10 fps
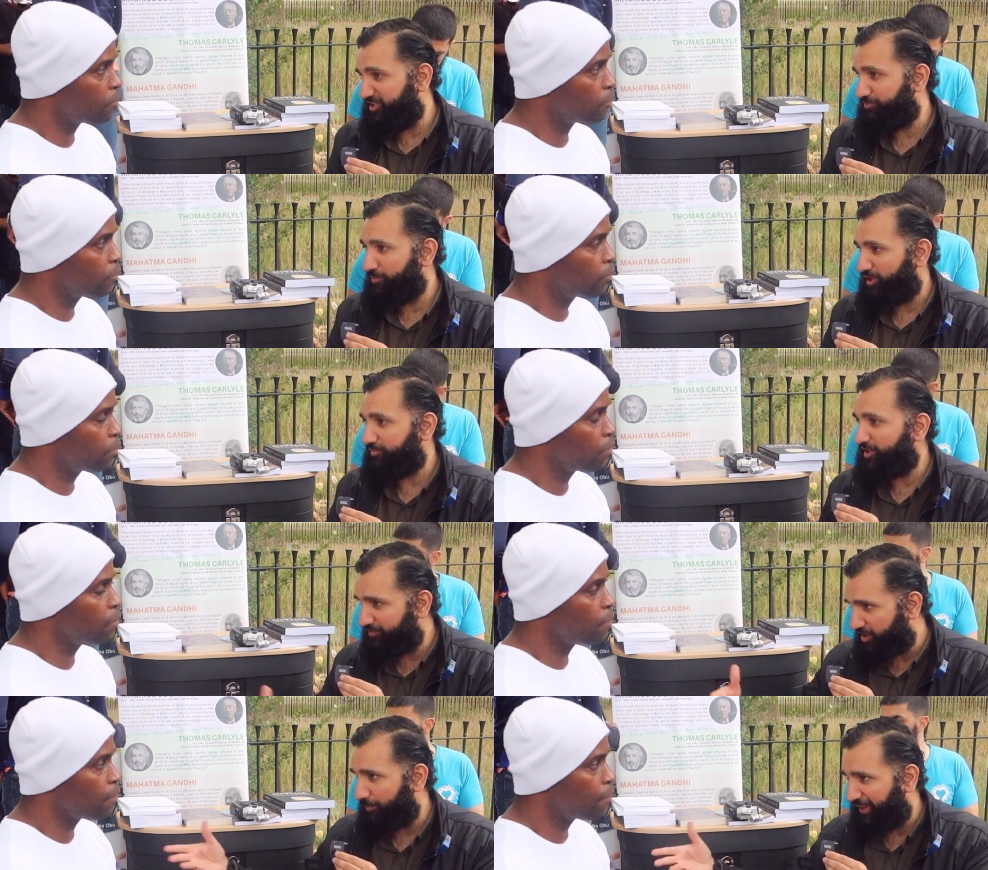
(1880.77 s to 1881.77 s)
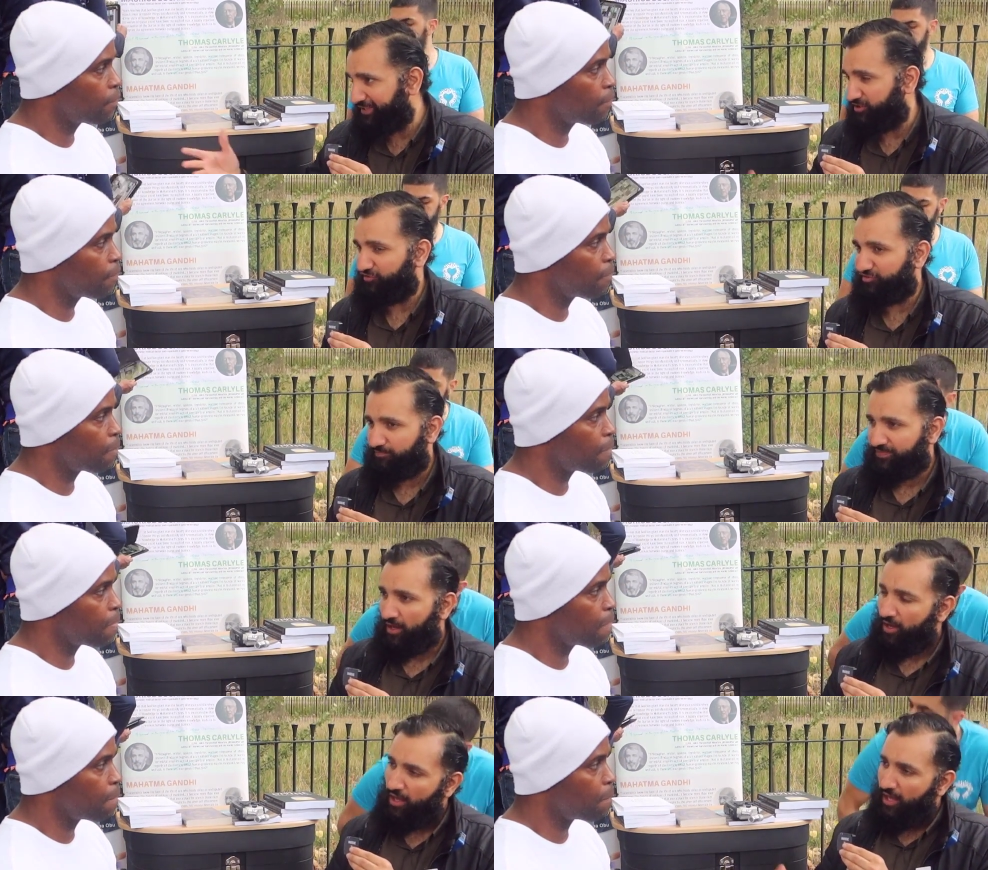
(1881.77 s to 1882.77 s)
Speaker 1: peace be upon him, some of the companions.
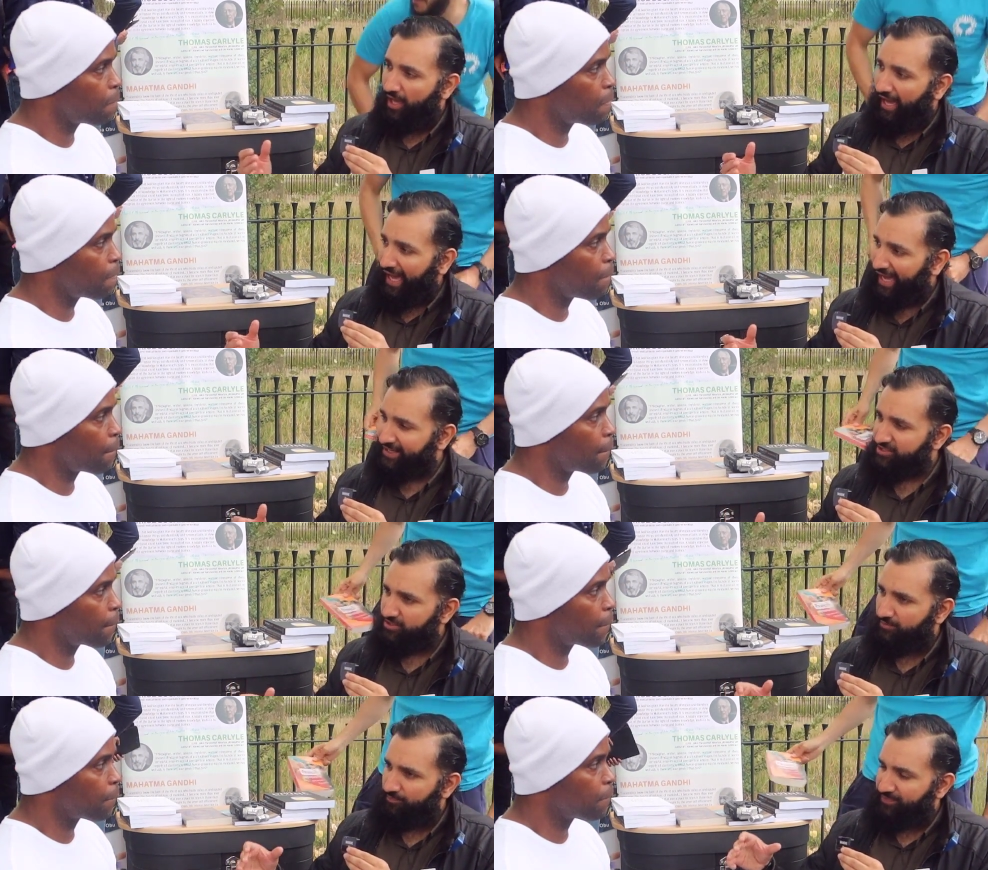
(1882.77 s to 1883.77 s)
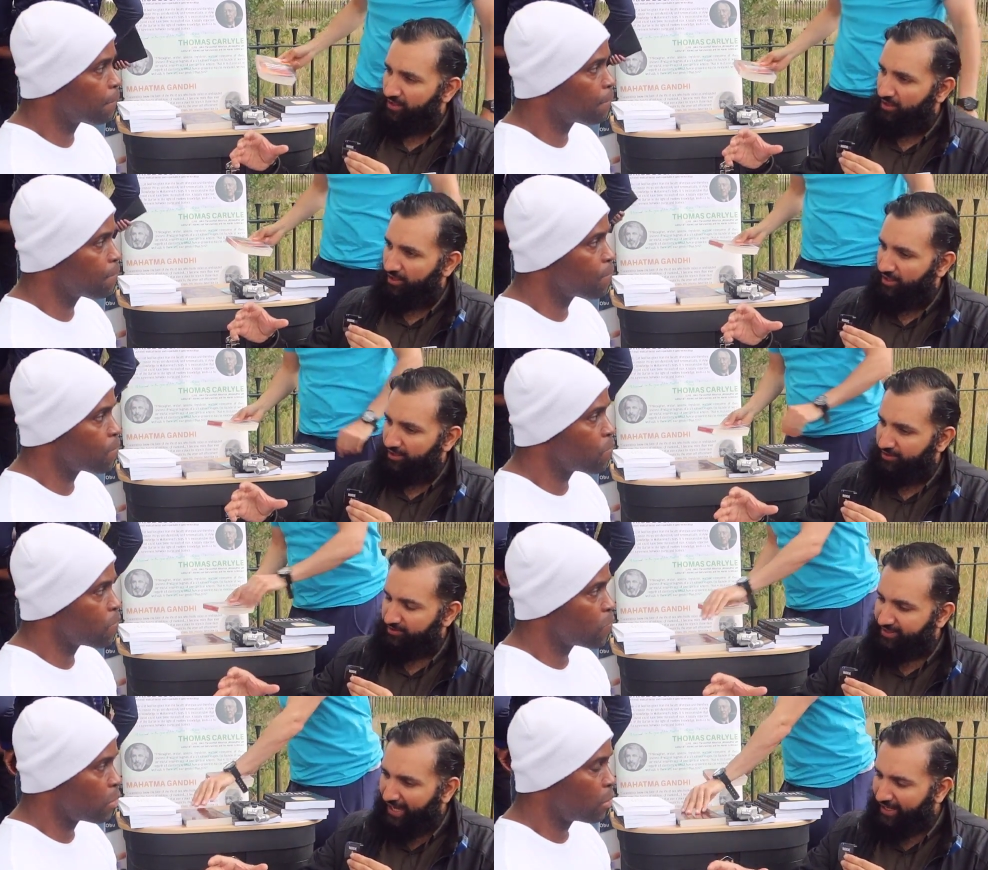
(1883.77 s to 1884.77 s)
And
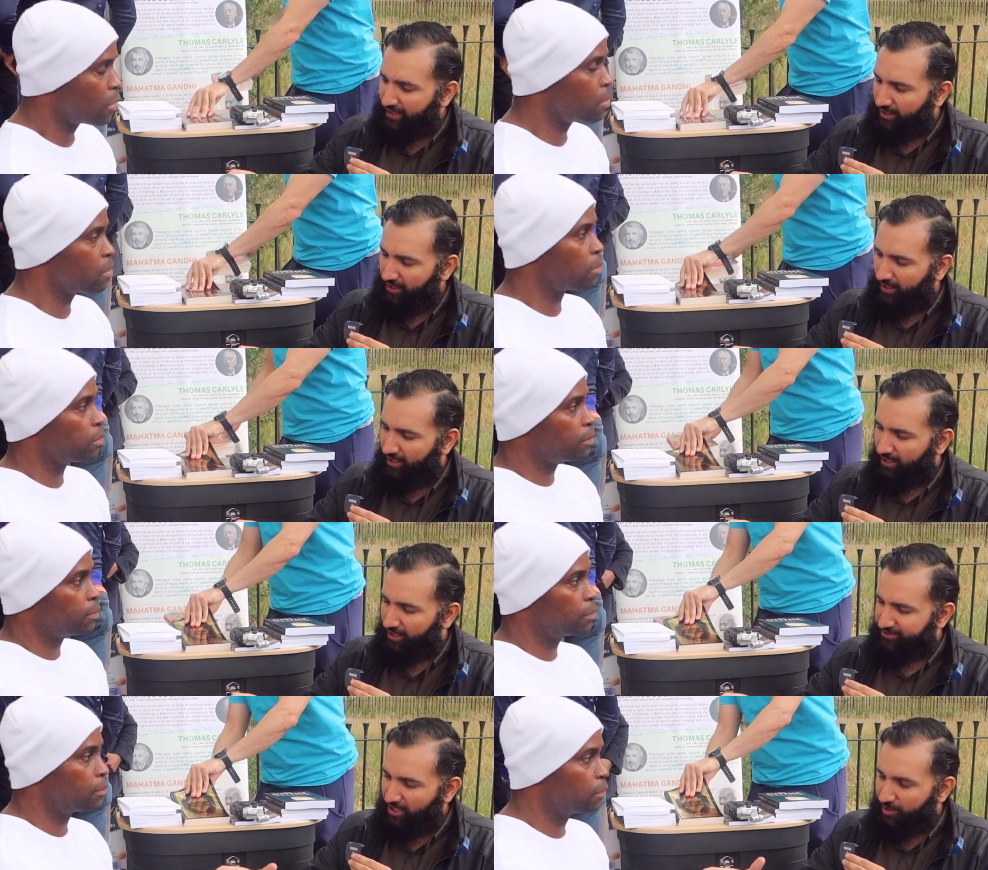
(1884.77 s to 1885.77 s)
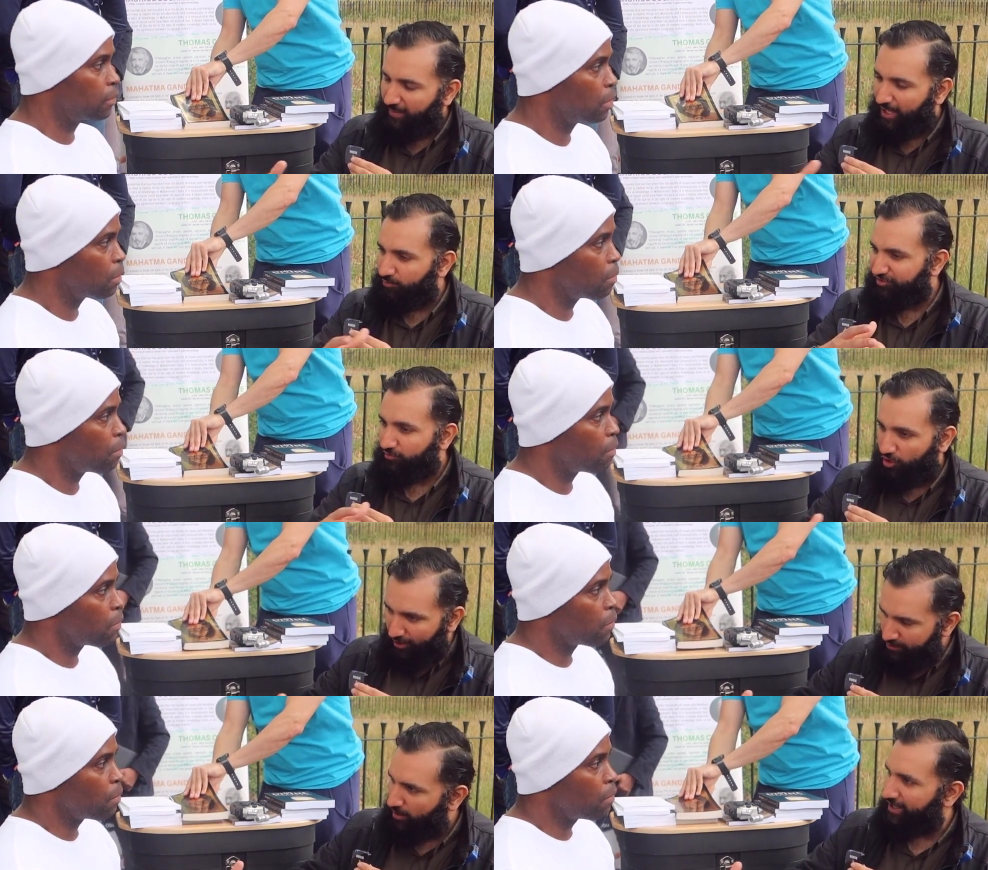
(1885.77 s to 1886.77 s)
that uh, young man was
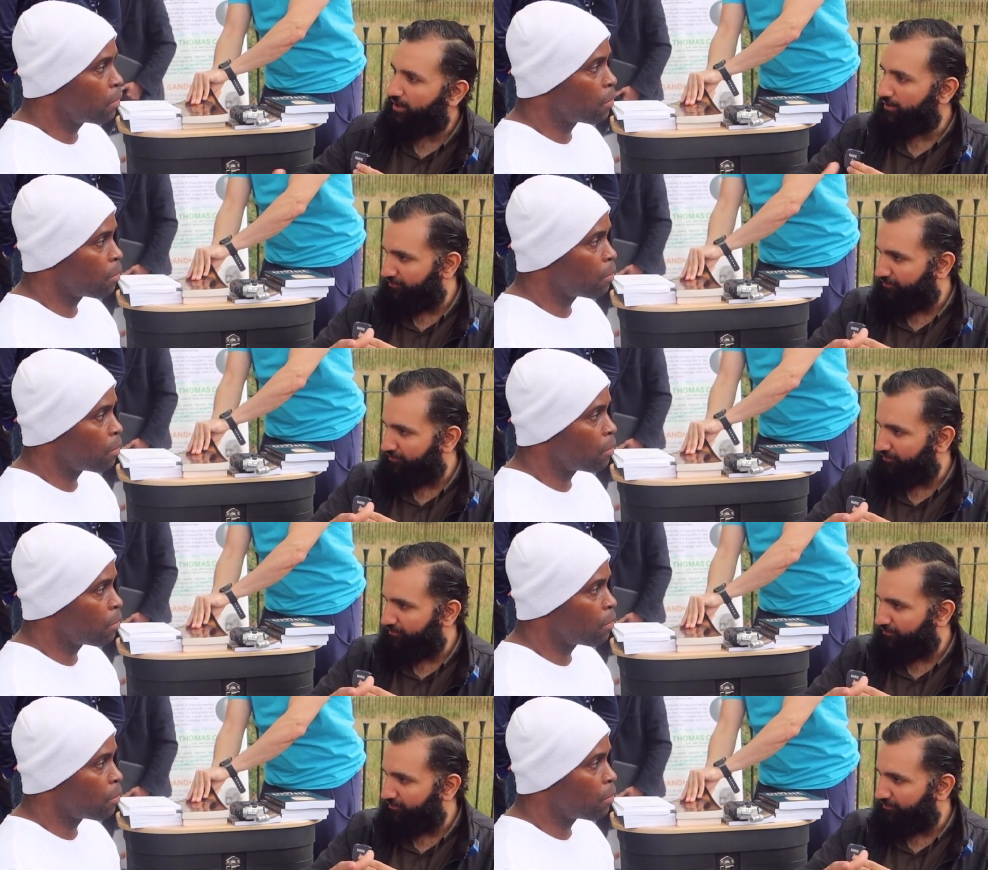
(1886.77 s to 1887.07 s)
going quite